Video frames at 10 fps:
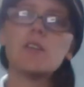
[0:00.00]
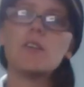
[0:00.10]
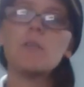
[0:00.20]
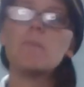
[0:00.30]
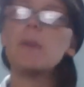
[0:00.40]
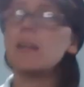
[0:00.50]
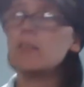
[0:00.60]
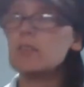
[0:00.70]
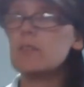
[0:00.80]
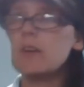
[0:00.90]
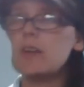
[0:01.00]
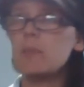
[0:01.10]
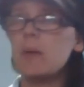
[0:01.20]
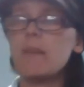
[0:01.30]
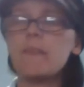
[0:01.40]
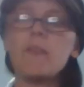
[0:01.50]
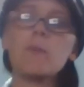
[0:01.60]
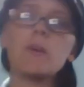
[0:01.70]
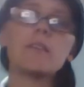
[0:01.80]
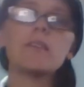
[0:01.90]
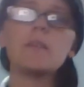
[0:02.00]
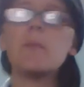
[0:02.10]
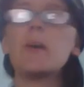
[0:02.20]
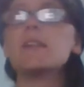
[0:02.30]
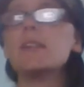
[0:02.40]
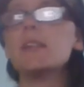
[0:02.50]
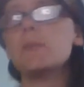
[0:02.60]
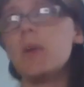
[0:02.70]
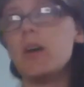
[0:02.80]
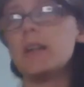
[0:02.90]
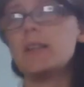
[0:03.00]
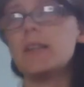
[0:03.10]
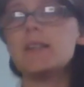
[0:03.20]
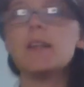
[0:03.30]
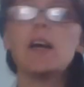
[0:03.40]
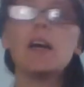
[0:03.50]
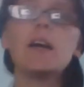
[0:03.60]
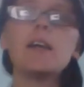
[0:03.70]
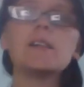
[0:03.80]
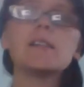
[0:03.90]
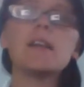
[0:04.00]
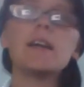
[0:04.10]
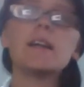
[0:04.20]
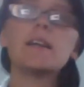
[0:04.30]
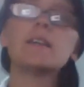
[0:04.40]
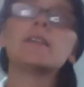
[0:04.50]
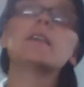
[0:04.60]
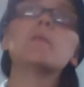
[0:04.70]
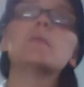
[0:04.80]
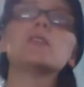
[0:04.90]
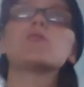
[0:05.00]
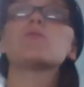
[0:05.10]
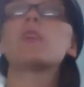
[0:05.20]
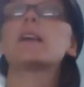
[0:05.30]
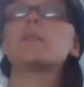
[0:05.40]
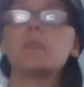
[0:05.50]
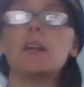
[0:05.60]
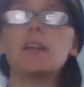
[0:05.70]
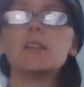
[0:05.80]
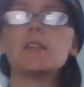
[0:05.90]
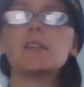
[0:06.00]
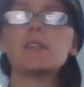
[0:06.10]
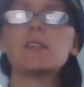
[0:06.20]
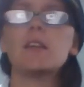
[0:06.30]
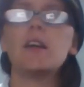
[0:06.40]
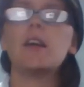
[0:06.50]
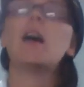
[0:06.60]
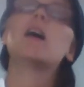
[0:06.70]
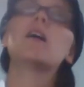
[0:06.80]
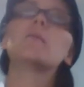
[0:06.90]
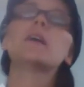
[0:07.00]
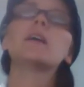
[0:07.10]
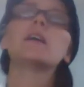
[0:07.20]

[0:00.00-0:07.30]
you may not have heard about this one. The basics behind this is that it limits red meats. It